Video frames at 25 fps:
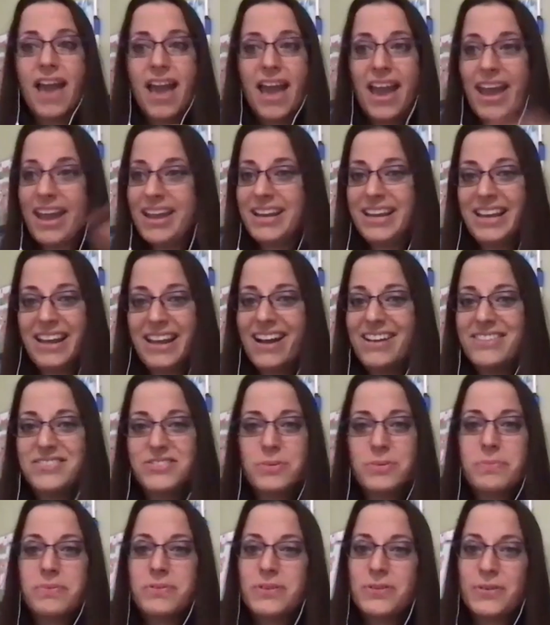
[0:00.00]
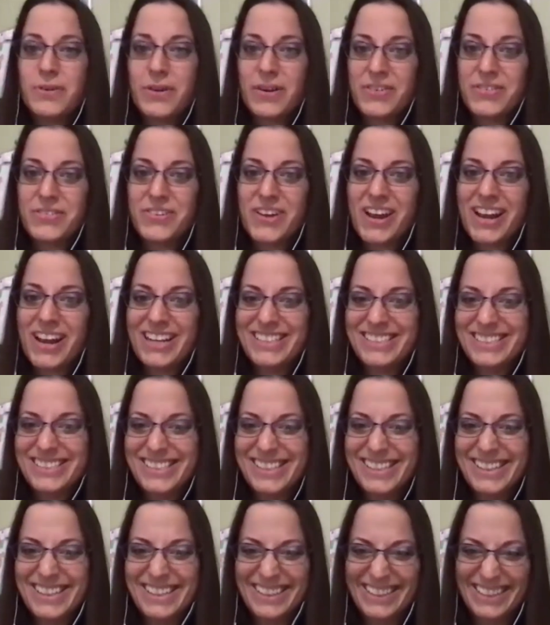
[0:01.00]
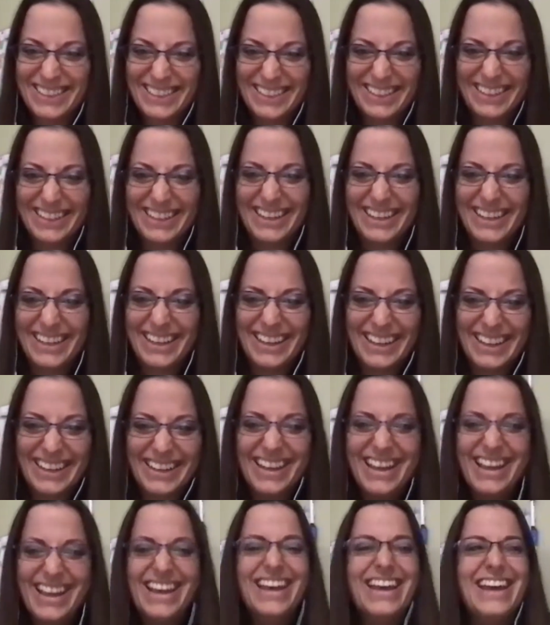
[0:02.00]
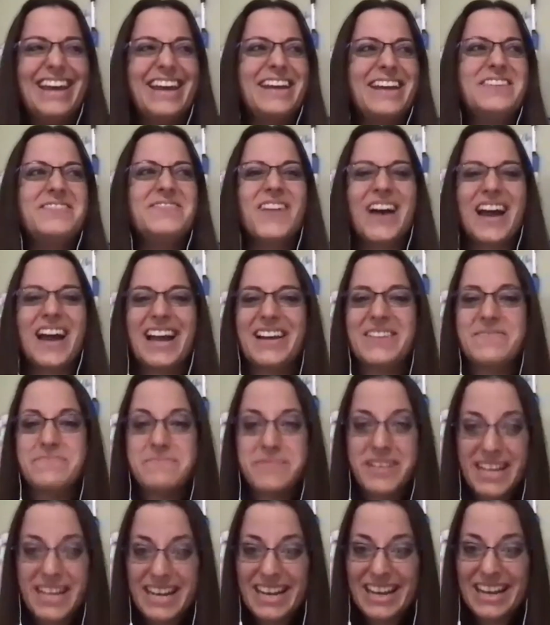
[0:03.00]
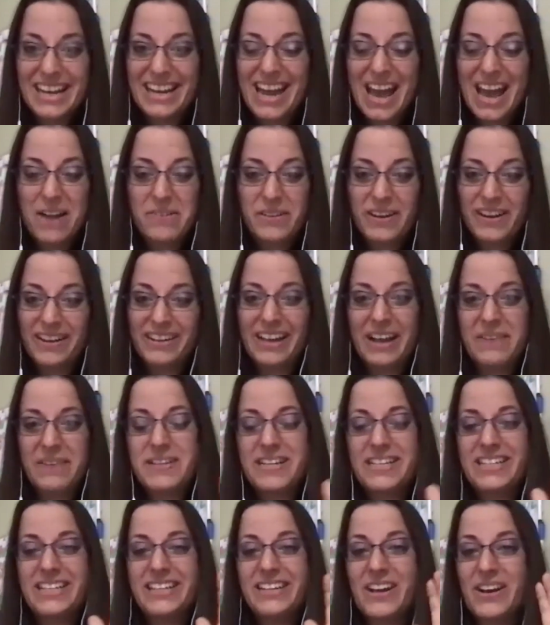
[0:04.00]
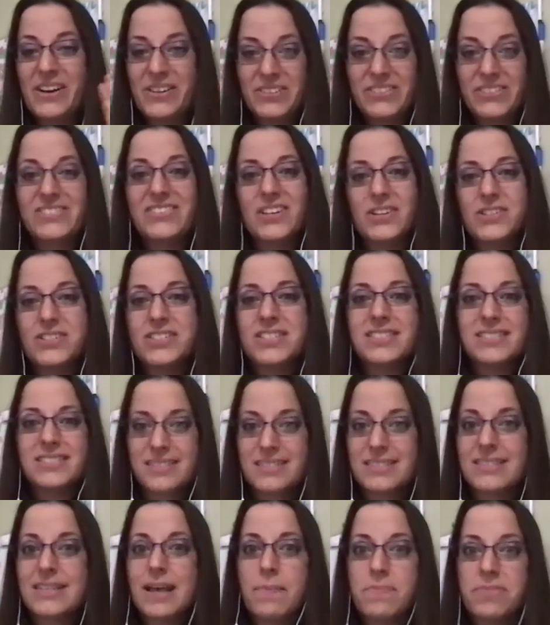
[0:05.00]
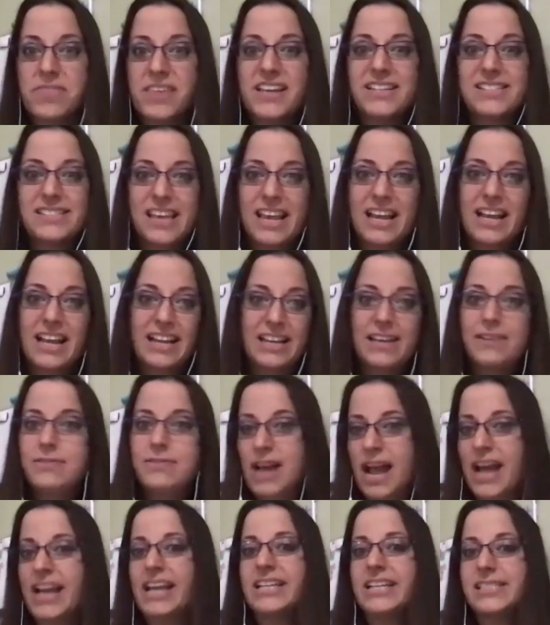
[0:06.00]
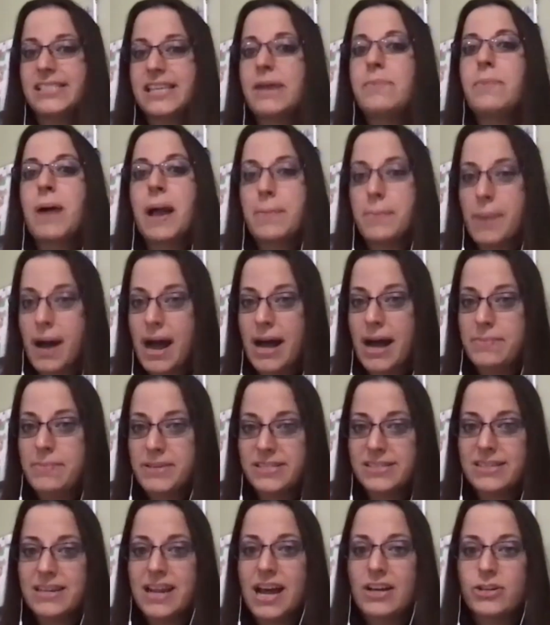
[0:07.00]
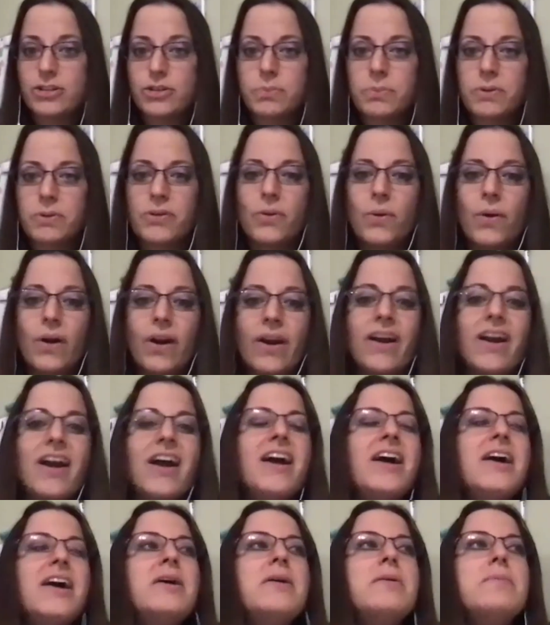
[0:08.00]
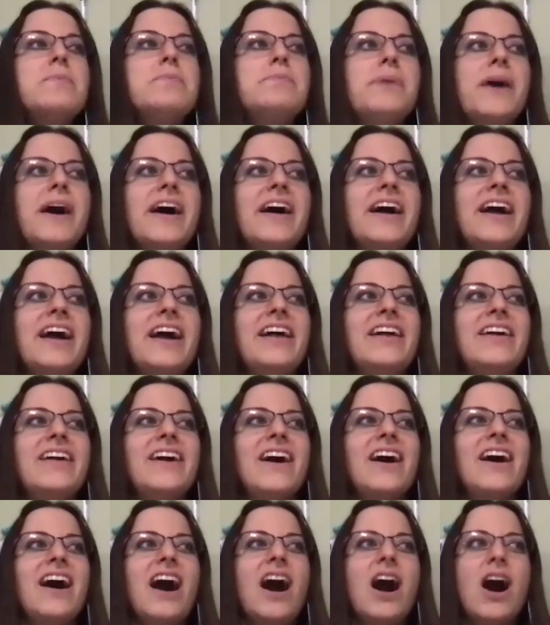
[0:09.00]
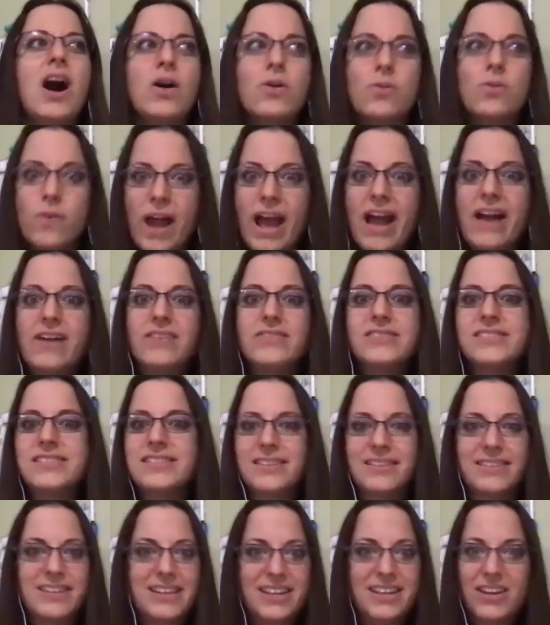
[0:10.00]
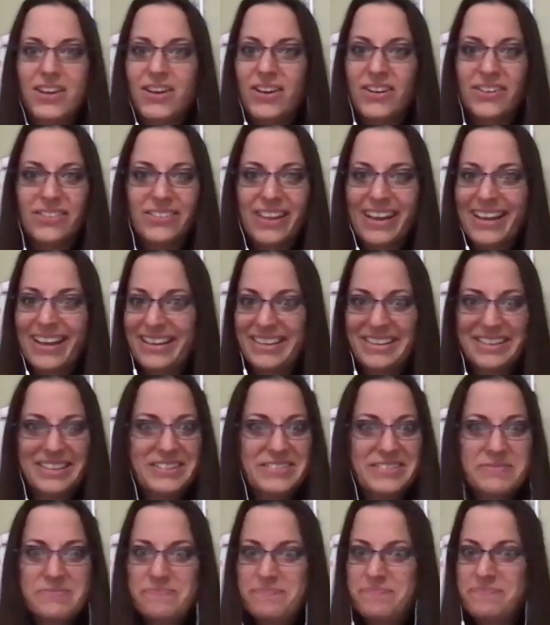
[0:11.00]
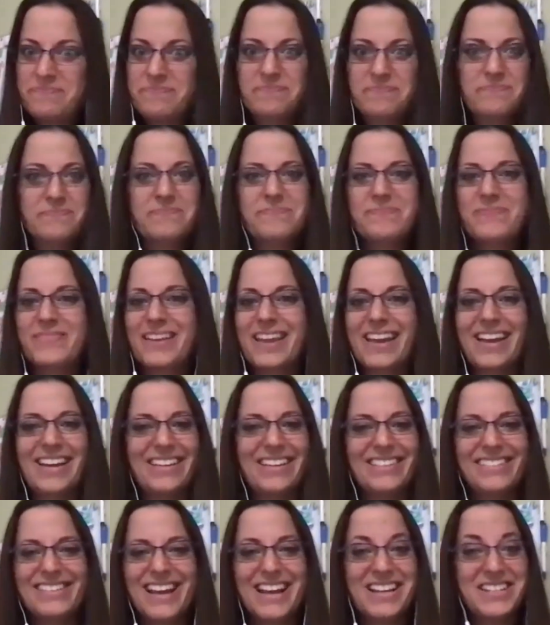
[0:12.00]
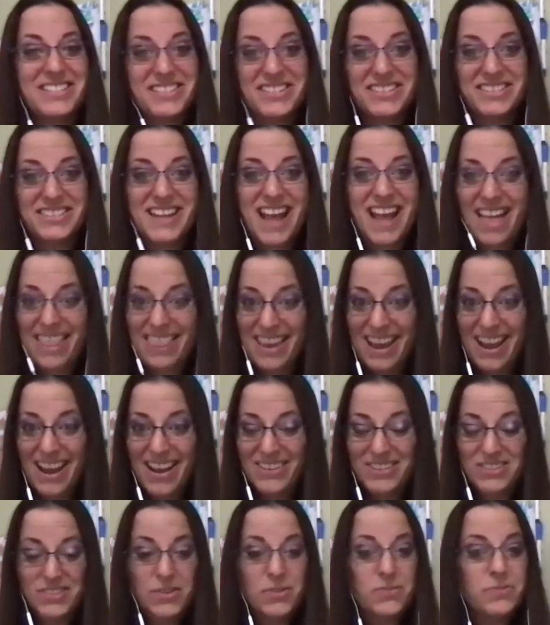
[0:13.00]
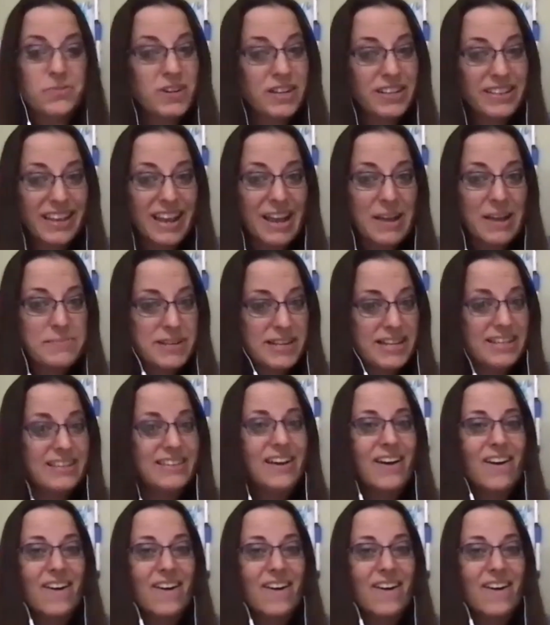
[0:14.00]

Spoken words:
any entrepreneur friends in my immediate network. I mean, there's some things like I could say my mom is an entrepreneur, but around here, like, it's just not there. So really, I mean,